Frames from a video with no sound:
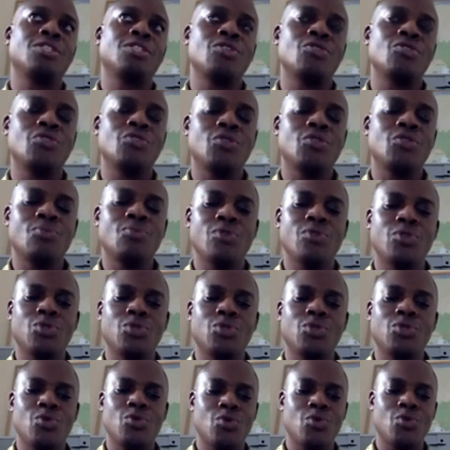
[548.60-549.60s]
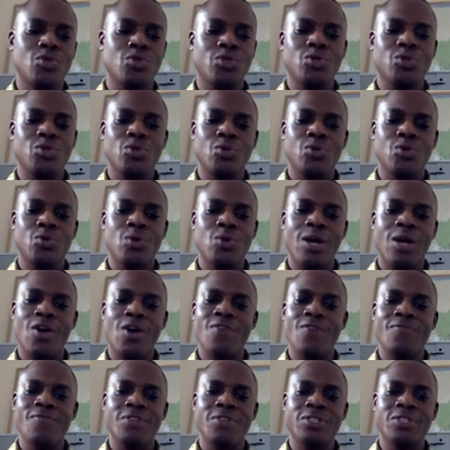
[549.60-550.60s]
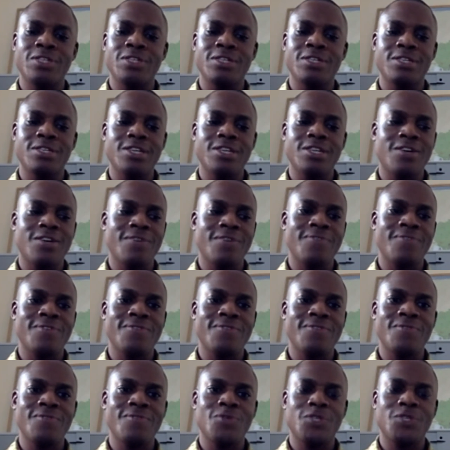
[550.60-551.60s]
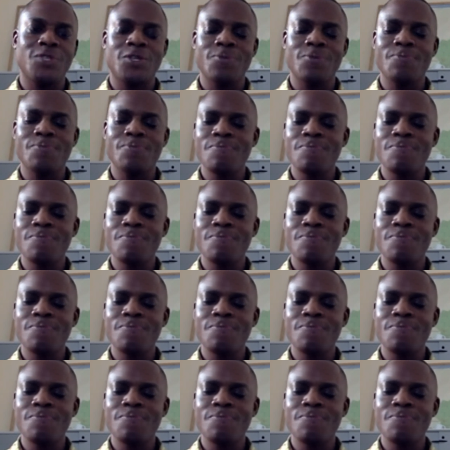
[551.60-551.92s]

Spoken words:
contribute to our vision of the future?